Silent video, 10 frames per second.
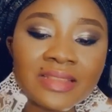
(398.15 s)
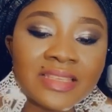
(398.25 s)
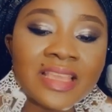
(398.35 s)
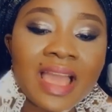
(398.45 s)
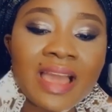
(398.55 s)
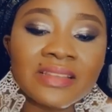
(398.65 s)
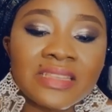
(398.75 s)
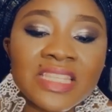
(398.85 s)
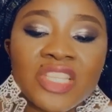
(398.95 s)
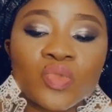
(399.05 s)
acid
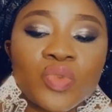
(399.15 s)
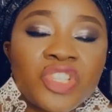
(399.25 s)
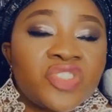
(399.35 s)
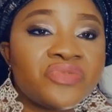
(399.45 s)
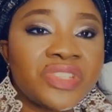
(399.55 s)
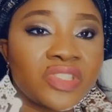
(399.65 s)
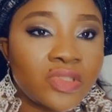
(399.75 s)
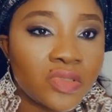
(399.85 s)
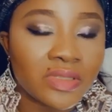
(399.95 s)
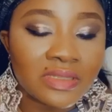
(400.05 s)
which
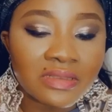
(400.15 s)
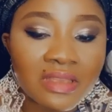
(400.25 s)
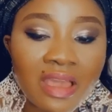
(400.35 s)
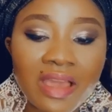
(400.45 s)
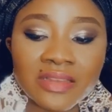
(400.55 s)
reduces scars.